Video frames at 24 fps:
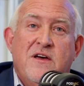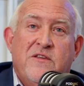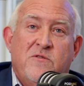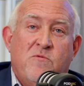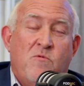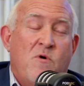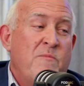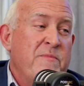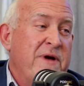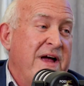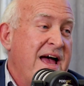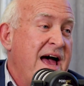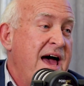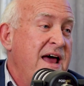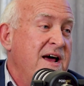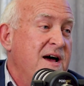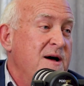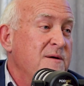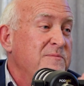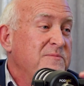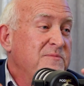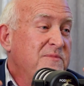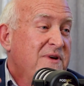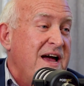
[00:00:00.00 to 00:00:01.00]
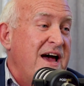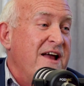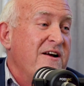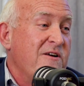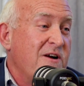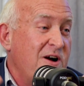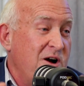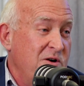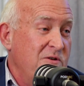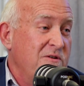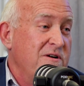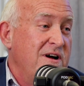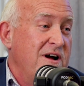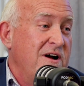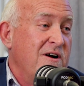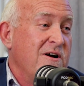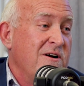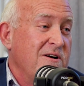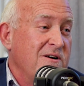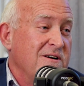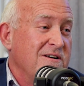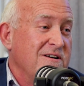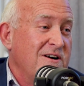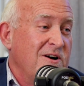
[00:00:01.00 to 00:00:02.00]
The woman got up, got
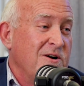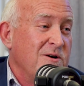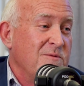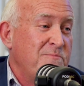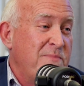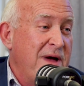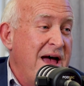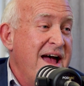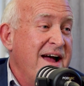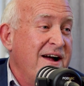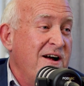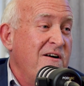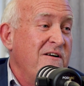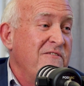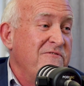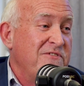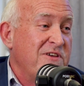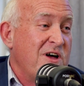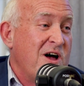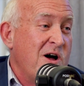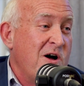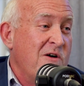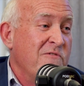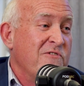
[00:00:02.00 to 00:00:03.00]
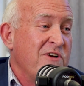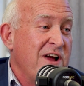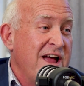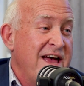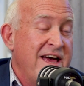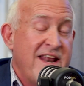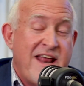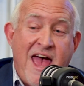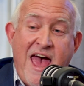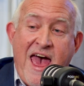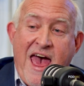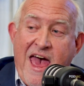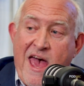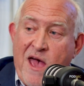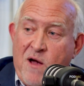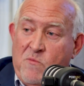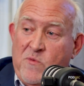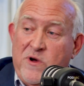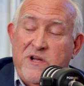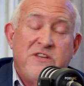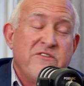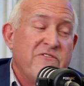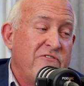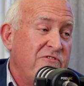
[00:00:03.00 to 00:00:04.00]
her bag off the overhead, and
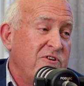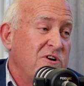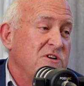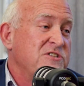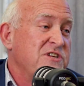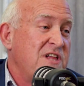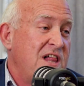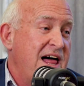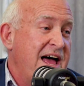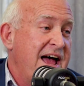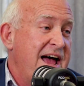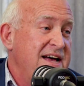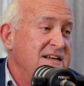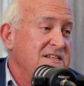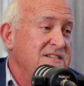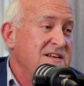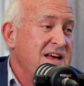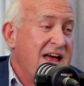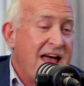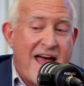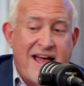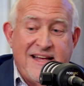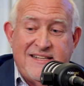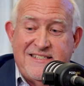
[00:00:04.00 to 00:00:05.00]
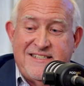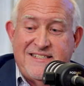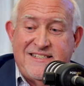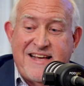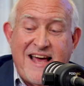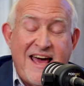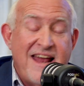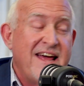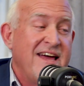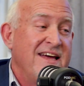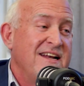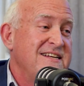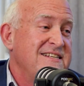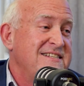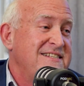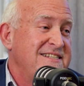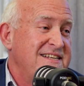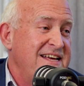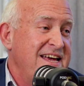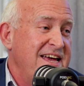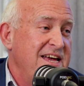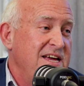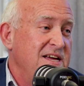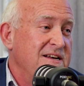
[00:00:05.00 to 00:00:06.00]
went to first class and sat in a
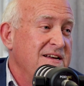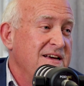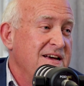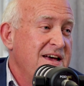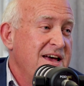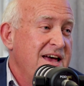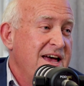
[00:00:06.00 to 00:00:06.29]
seat.